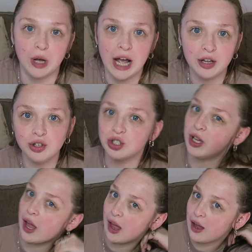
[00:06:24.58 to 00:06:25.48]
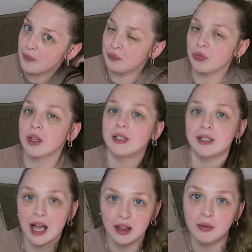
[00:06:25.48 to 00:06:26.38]
I usually hate
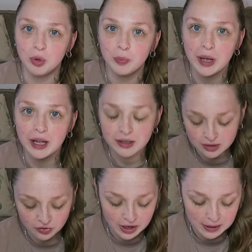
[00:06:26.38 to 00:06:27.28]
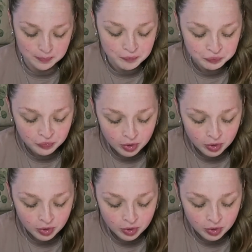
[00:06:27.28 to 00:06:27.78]
silent mukbangs, right?